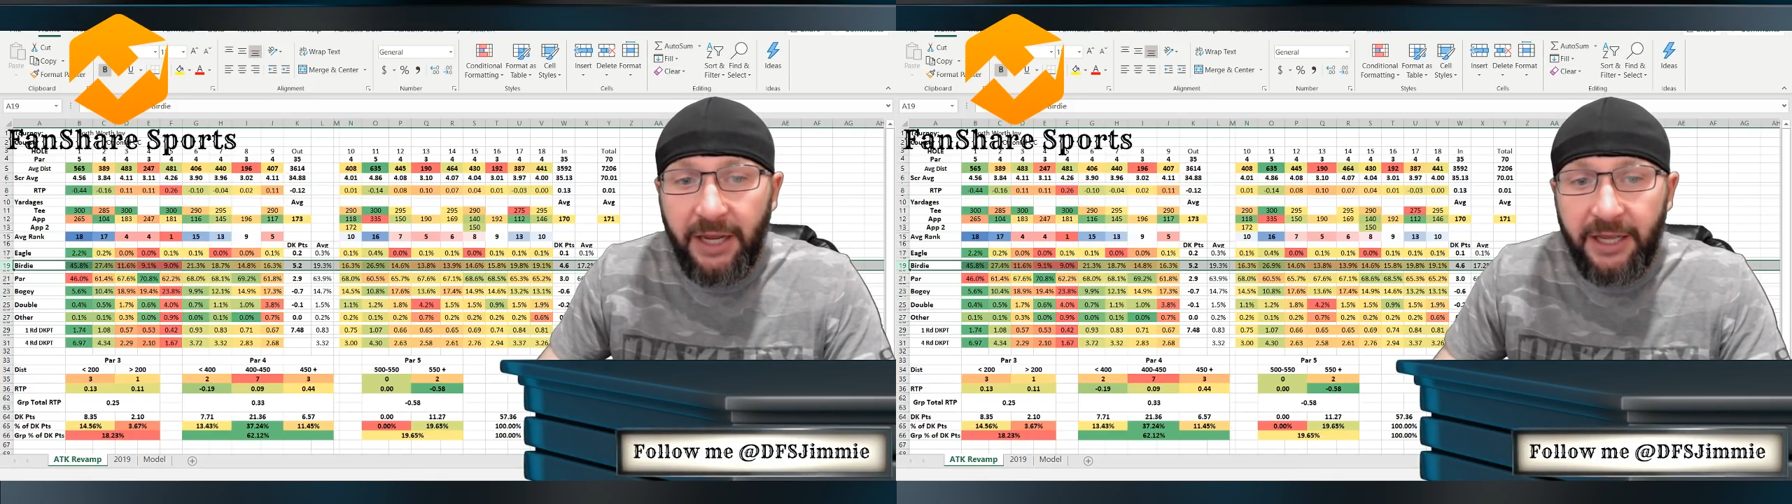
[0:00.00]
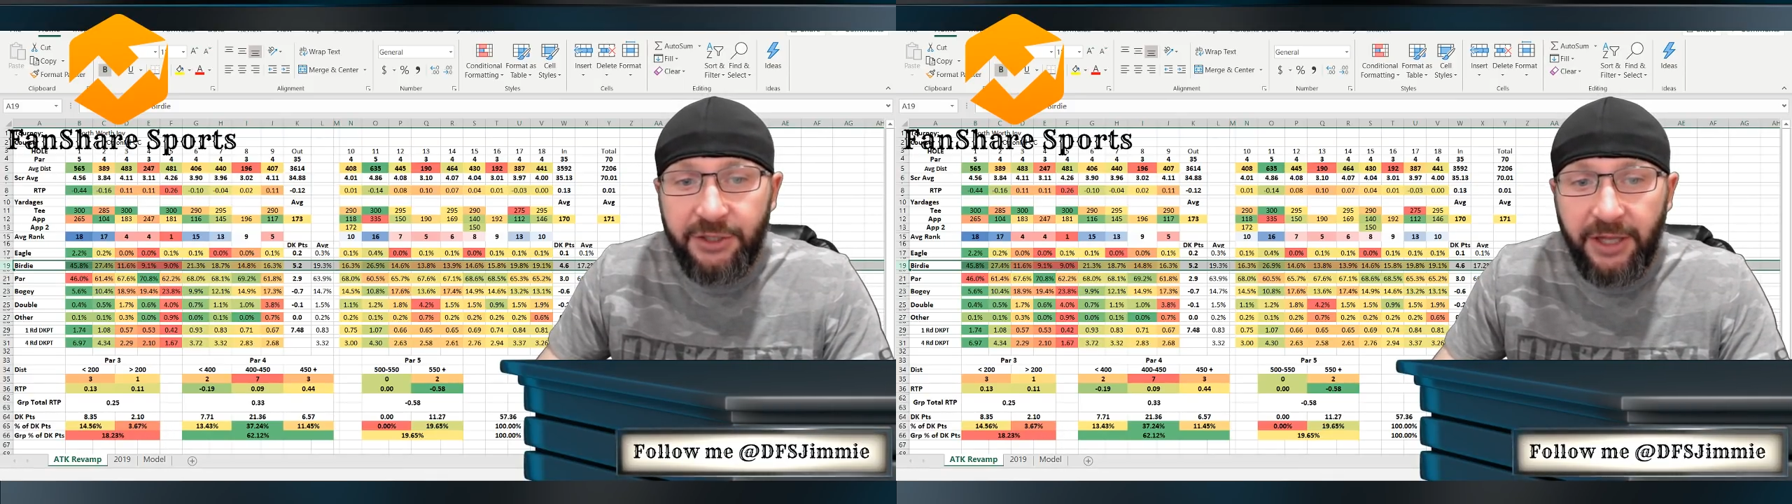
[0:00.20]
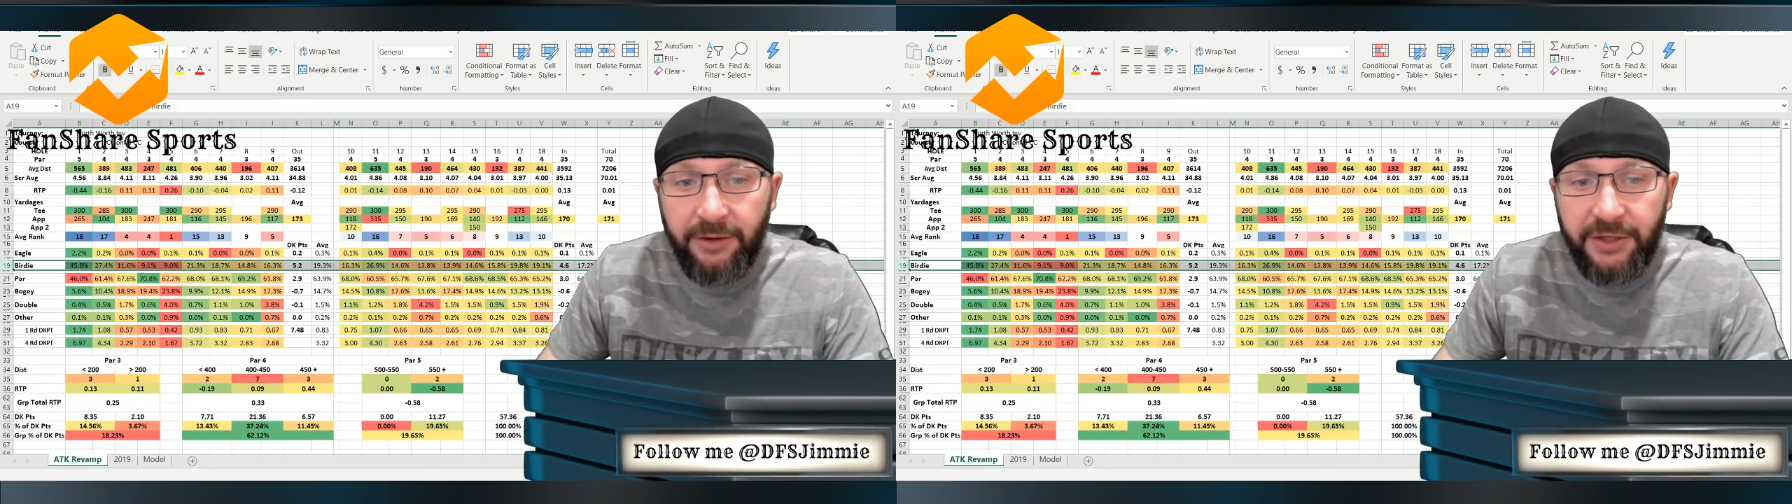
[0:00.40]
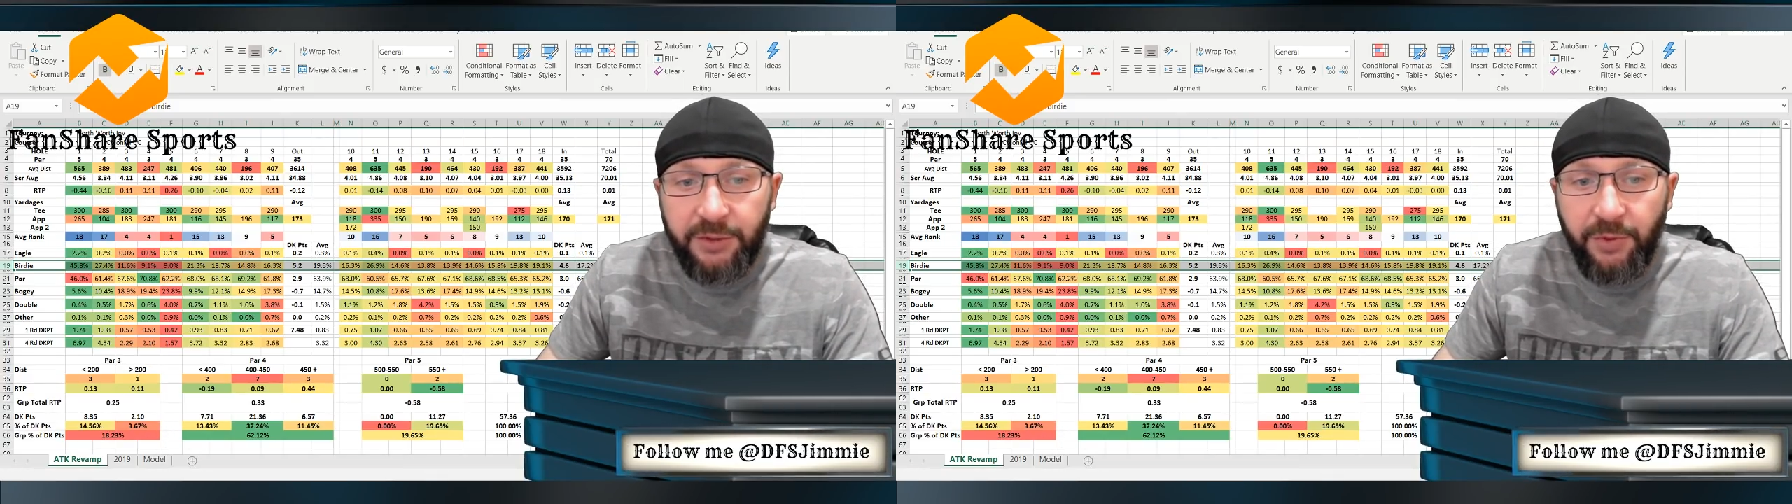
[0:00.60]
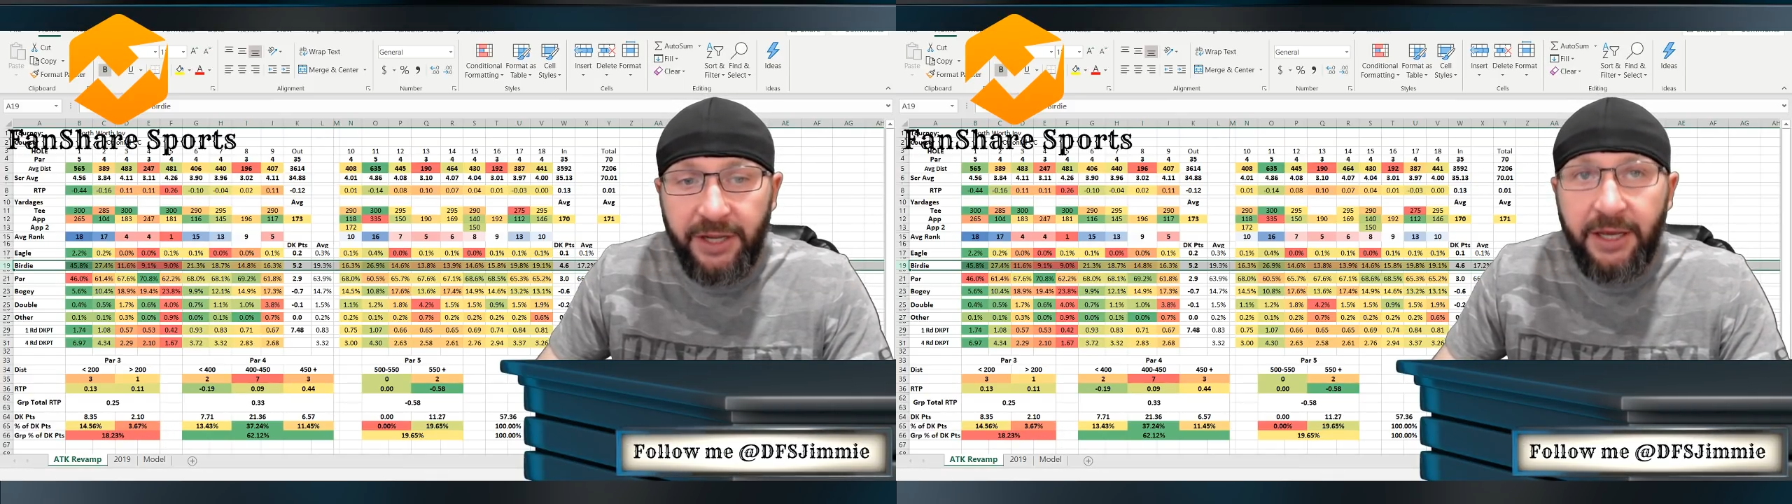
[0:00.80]
edge there
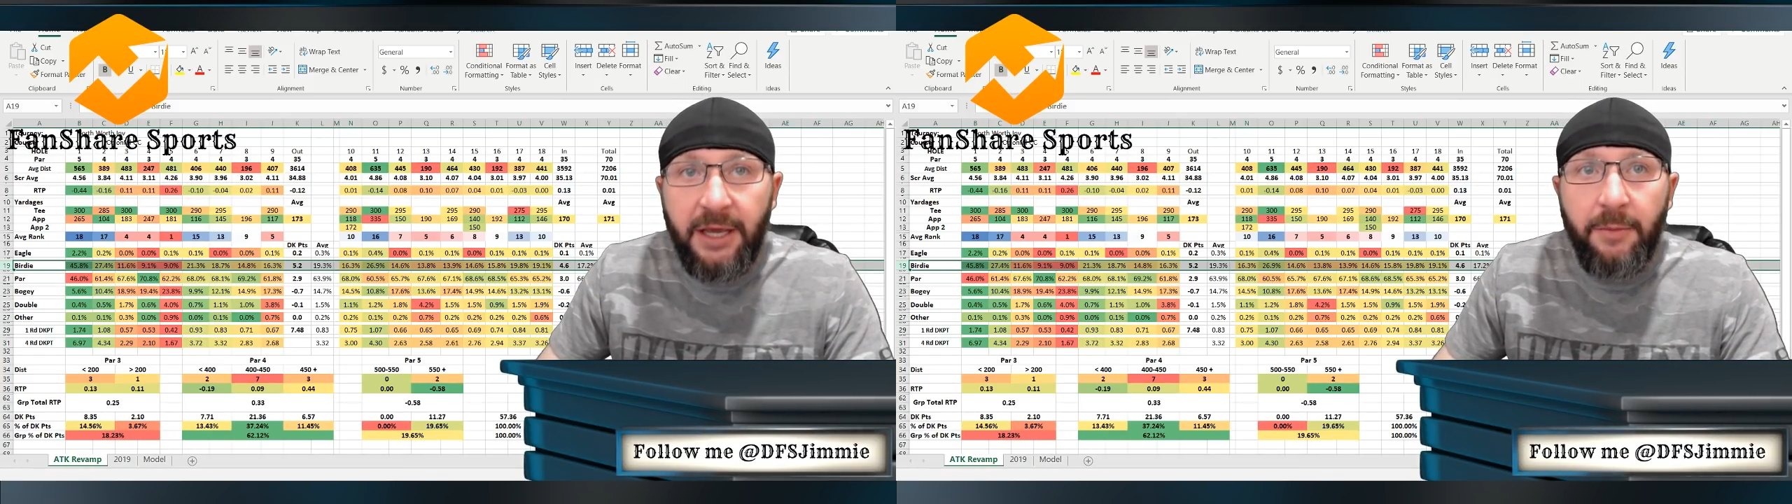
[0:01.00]
this week